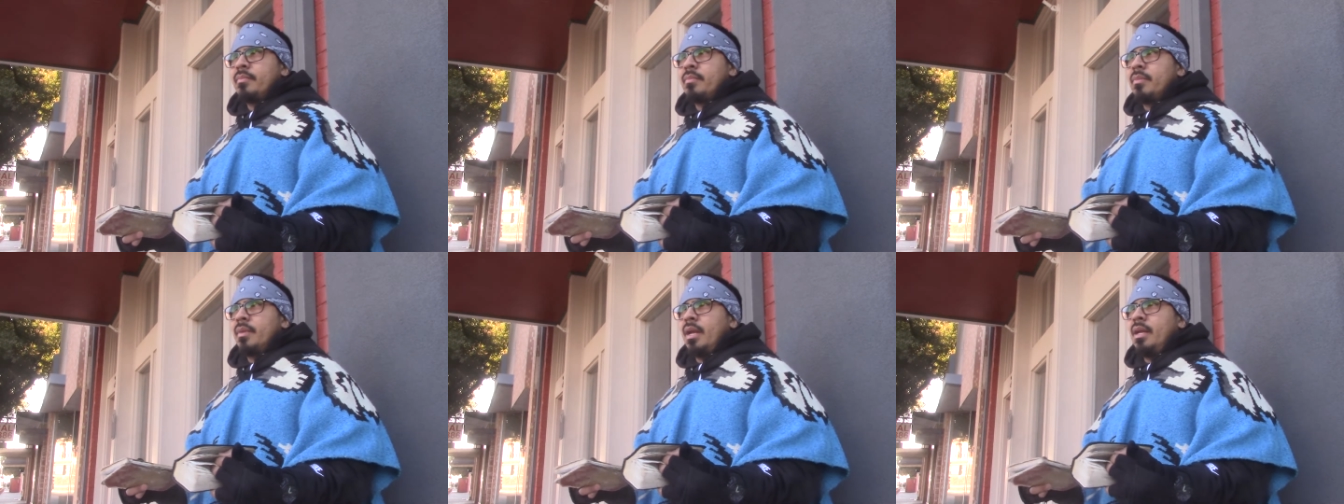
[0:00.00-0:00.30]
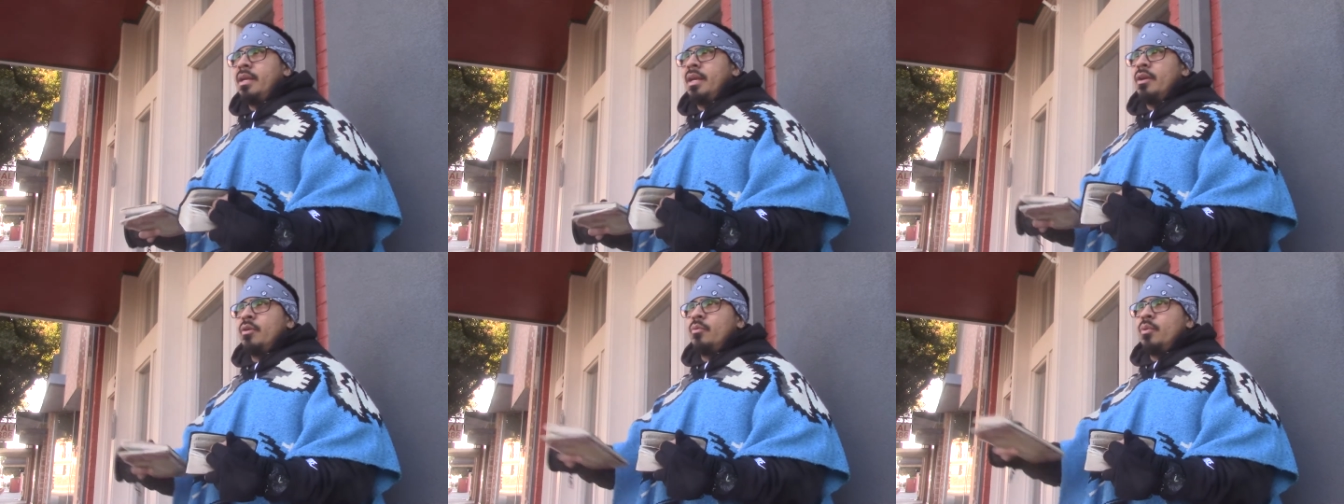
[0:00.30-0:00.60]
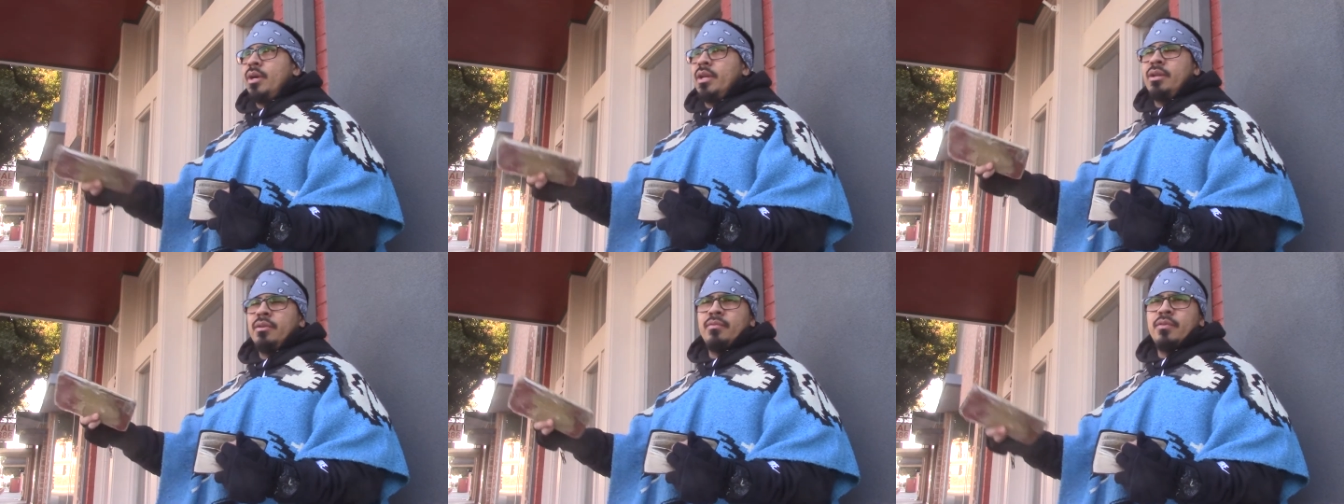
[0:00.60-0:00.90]
they can get
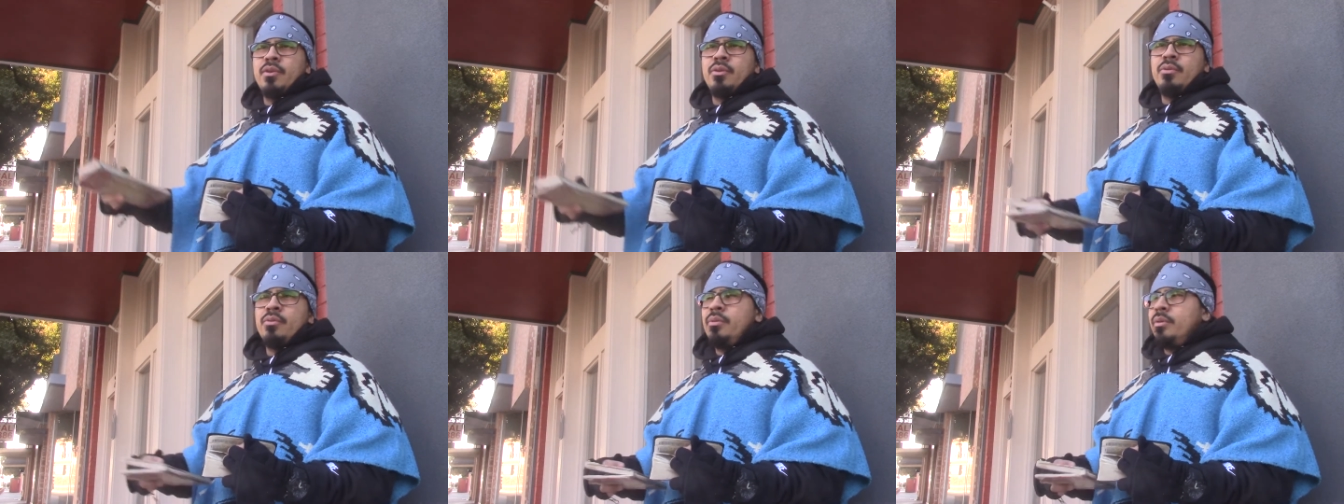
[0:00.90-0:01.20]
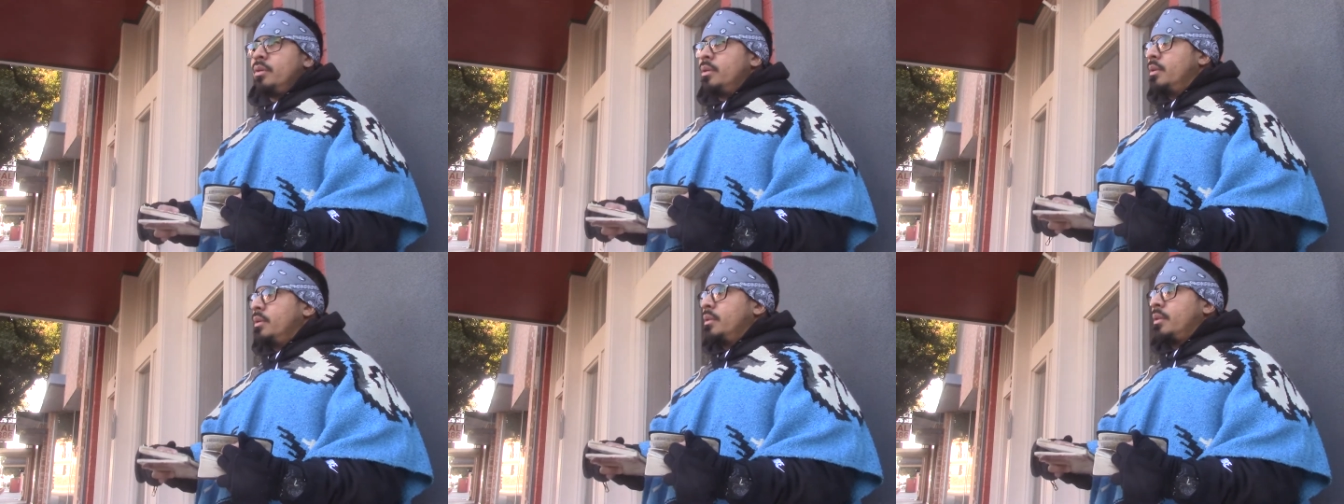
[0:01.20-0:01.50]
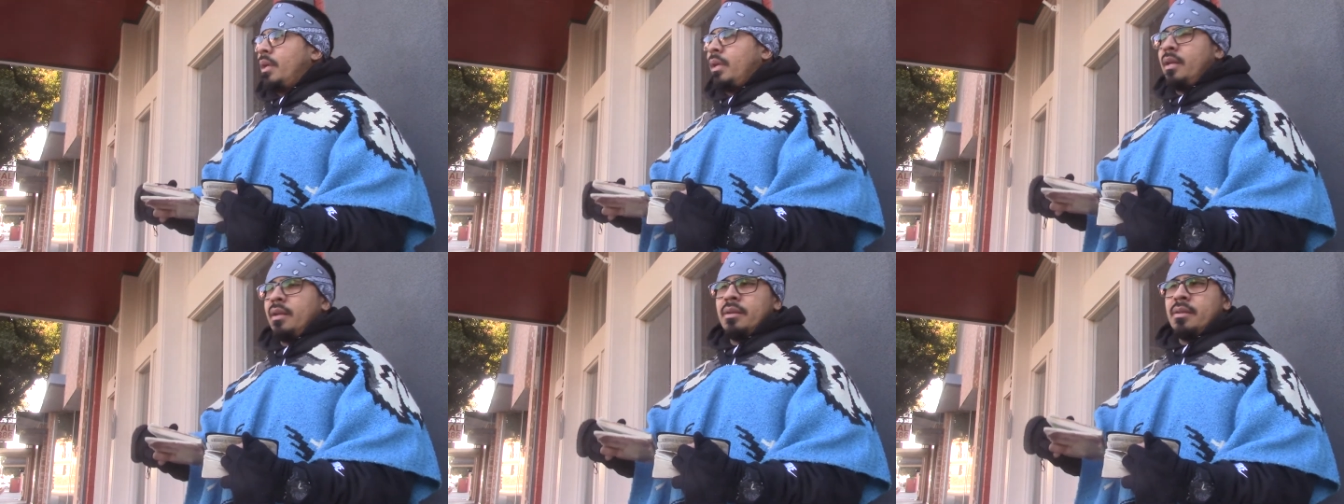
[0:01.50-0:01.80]
rid of you.
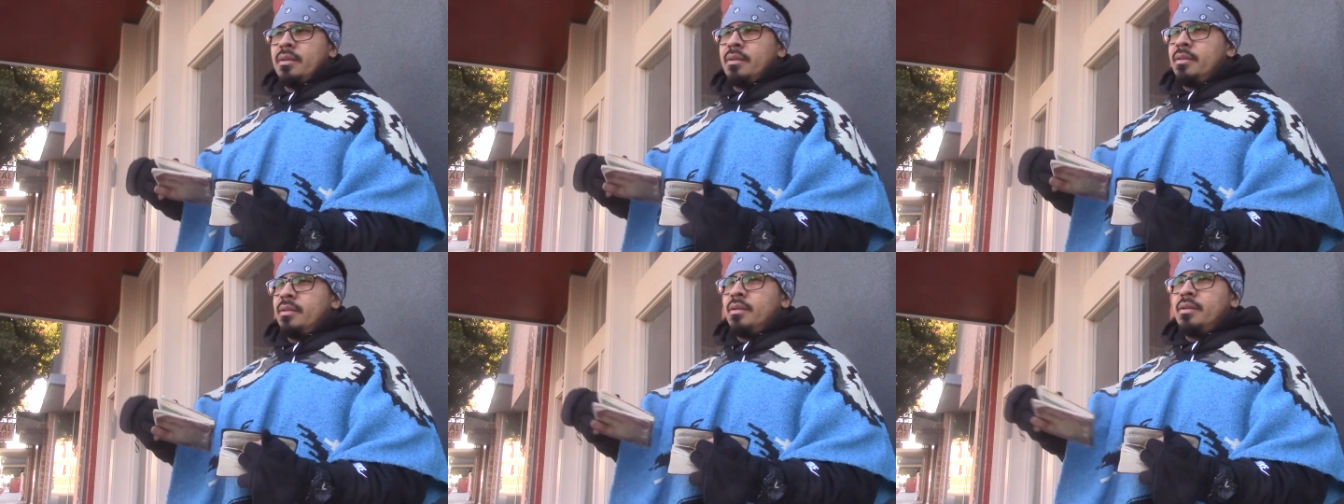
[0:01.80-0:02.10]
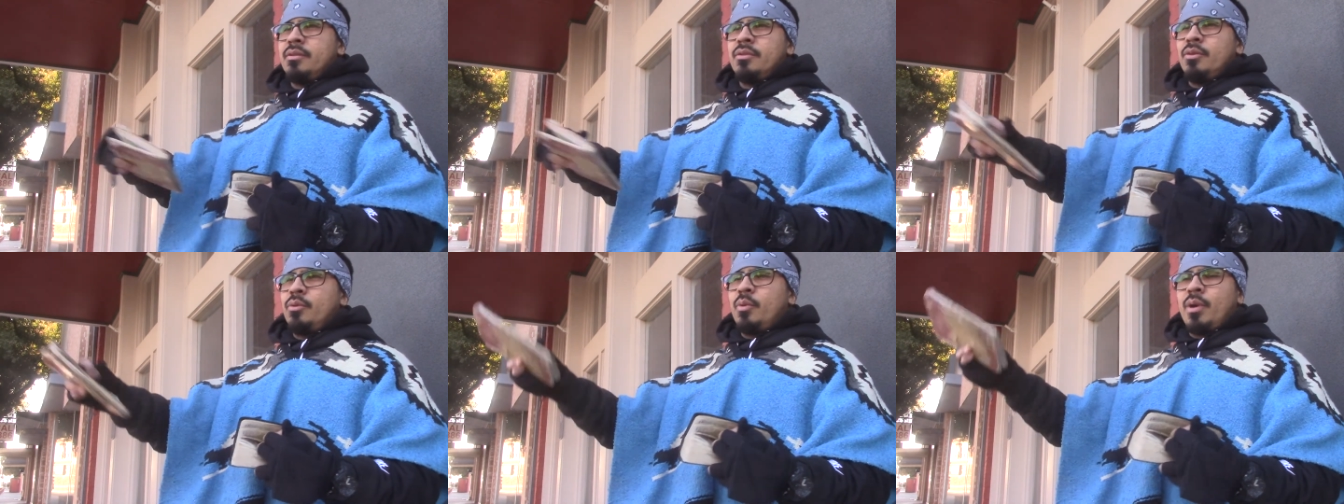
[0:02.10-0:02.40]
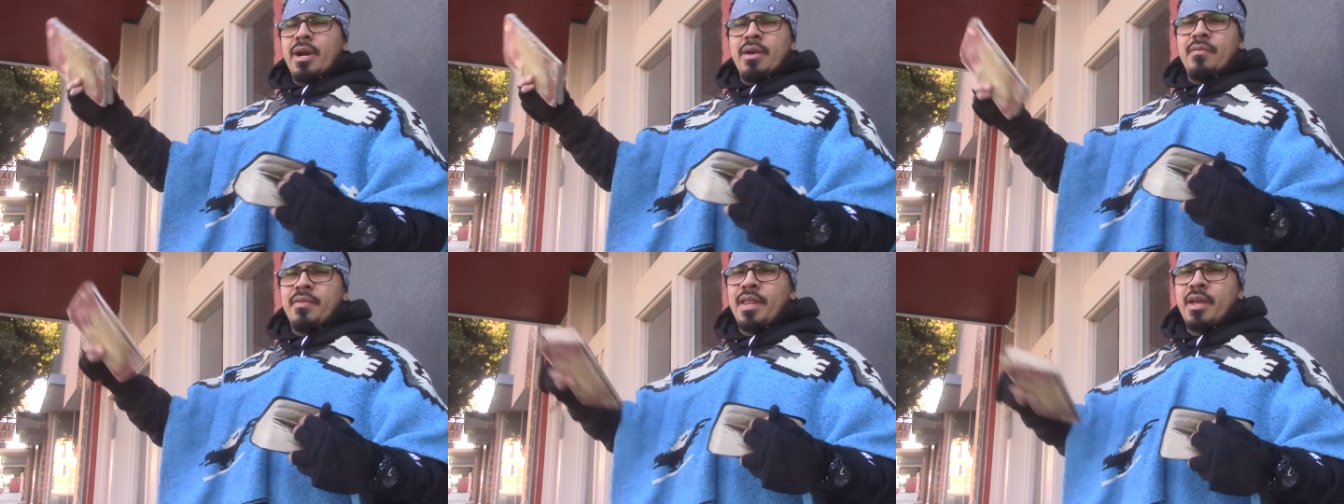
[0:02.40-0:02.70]
They can do
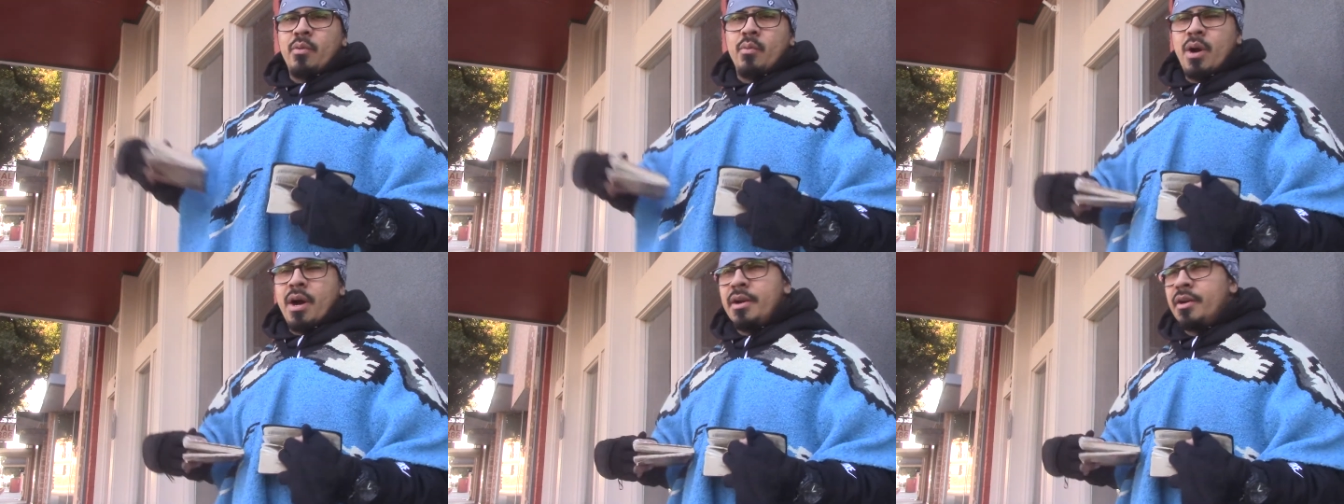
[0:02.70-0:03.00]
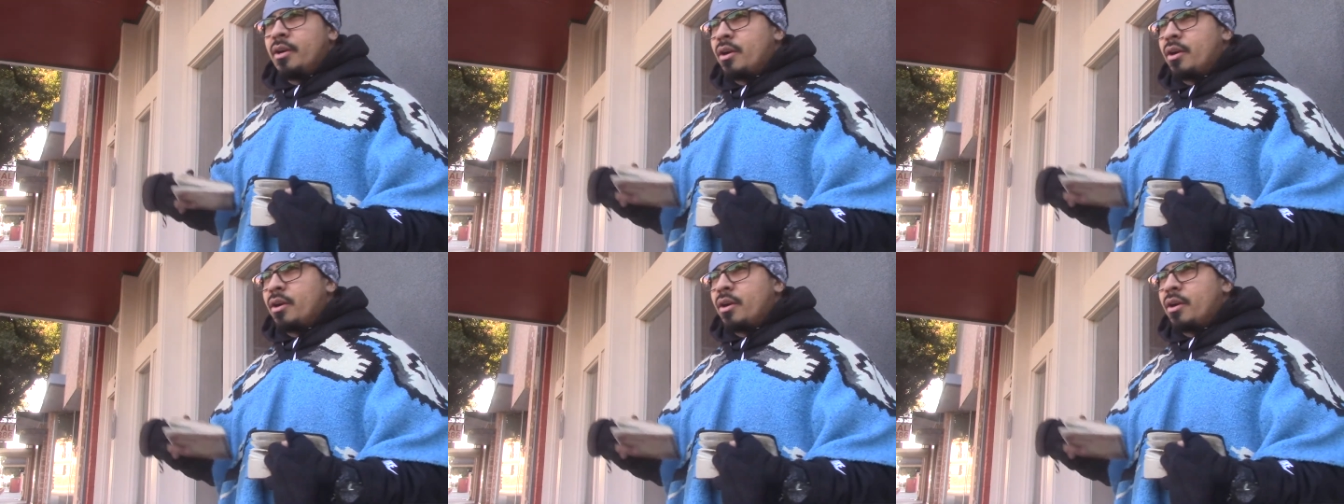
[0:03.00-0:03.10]
whatever they want.